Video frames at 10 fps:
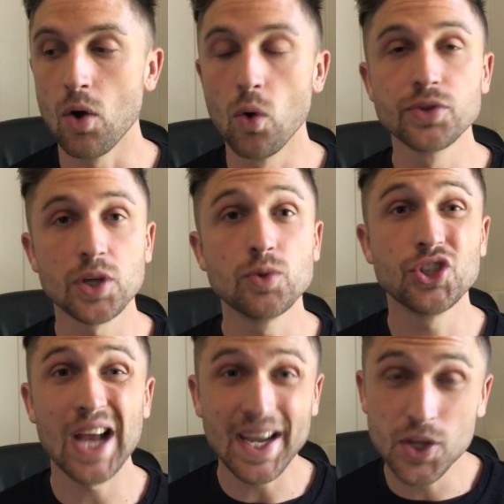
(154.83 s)
Also,
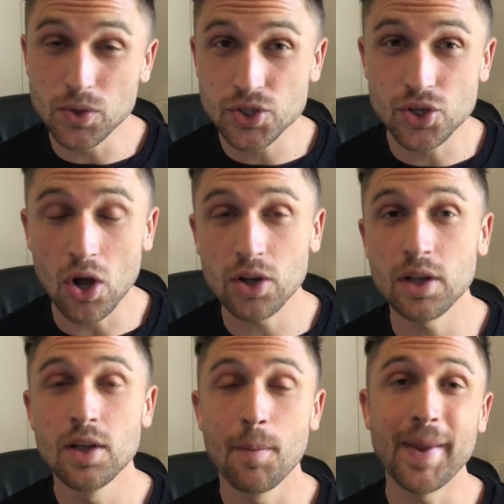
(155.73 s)
check your stock.
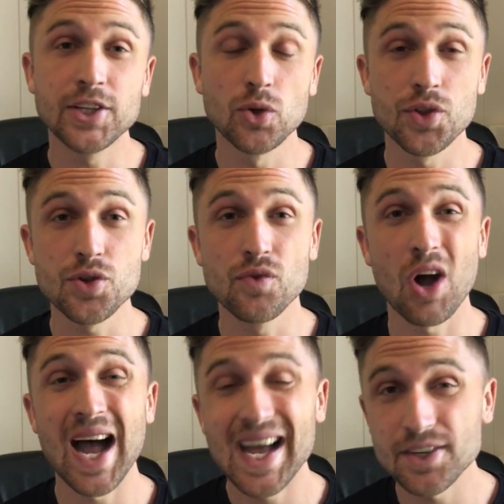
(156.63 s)
Make sure that you've
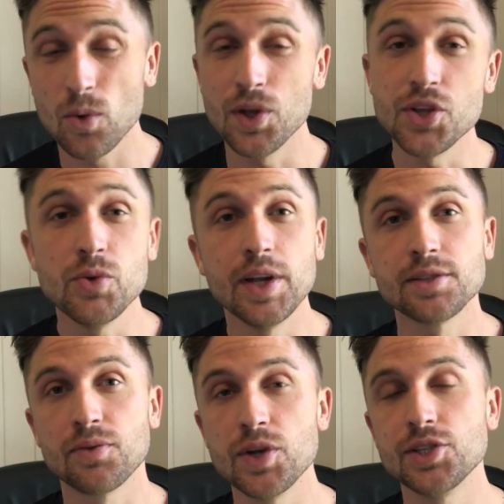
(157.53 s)
got adequate units
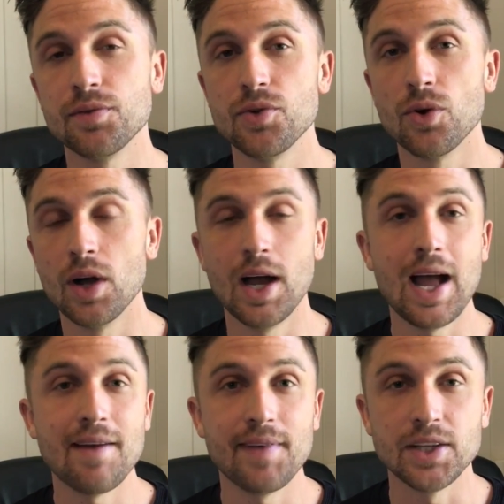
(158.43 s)
for each of your
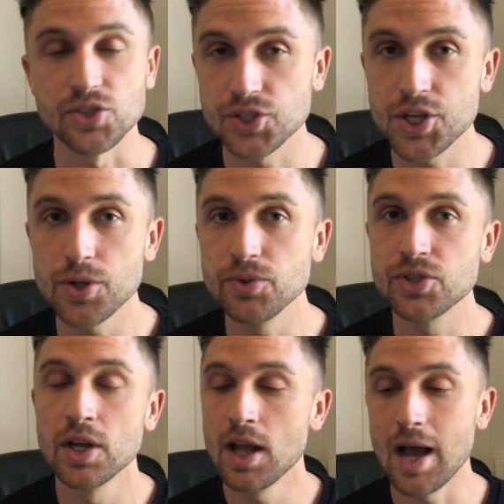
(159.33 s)
FN
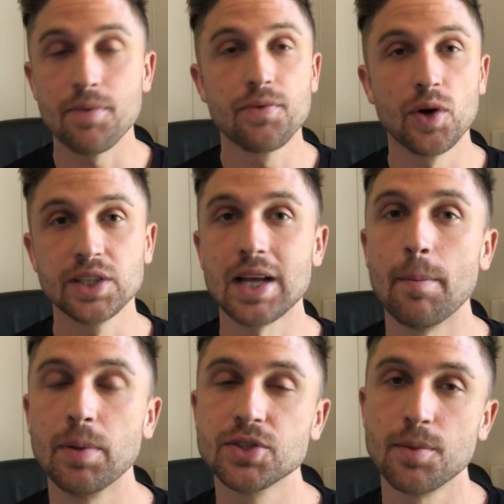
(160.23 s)
SKUs, for
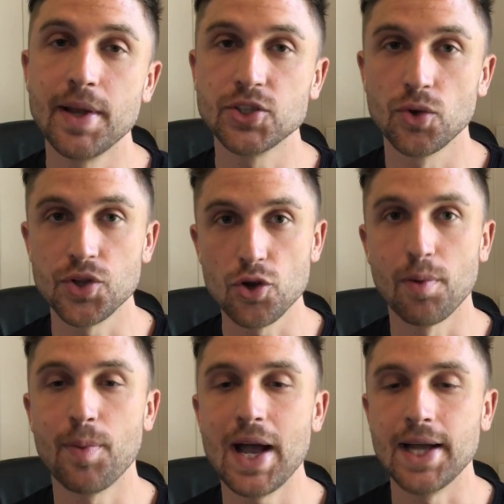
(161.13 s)
example, to make sure that you're
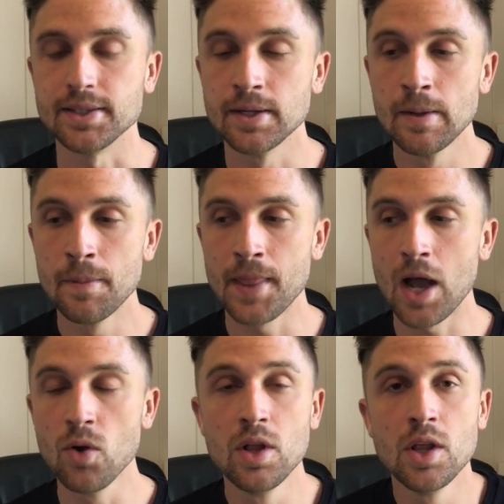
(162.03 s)
prepared.
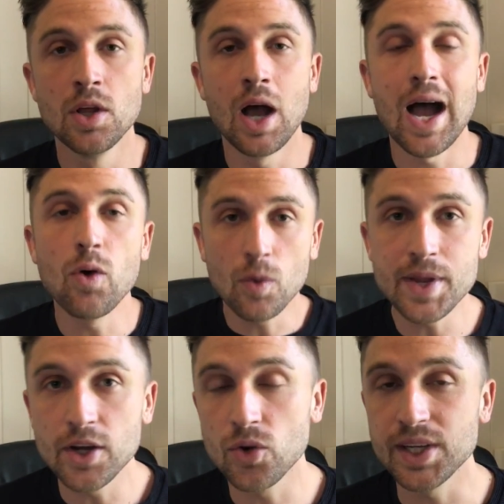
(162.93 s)
Now, how can we
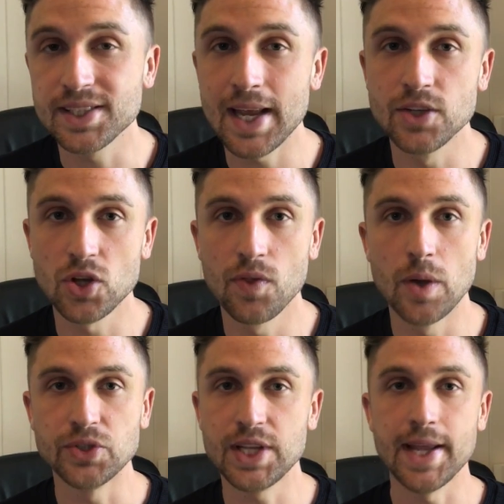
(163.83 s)
increase sales on
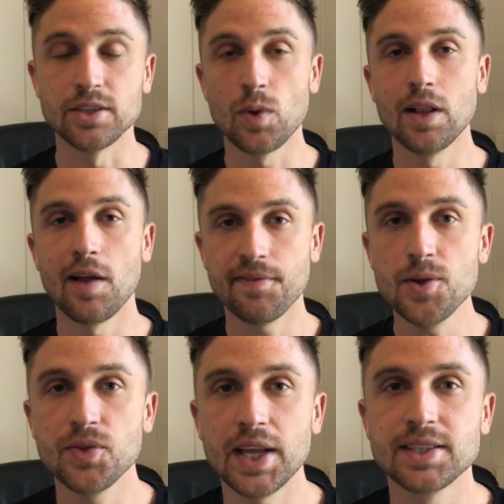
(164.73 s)
those days? Well, a
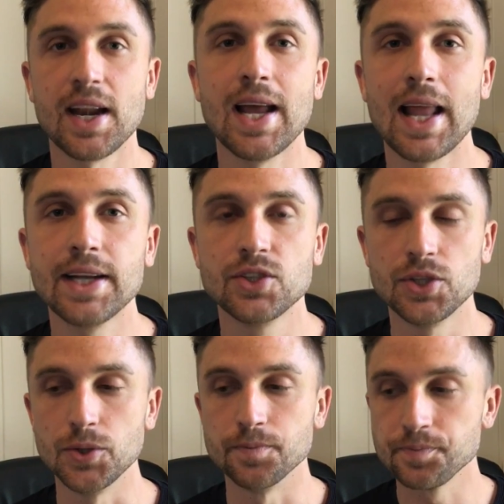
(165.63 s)
few things that I like to
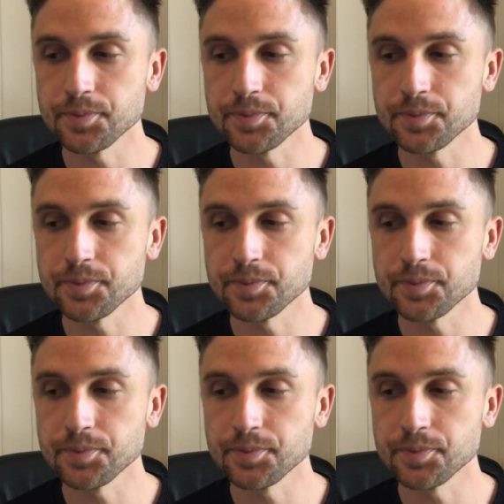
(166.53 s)
do.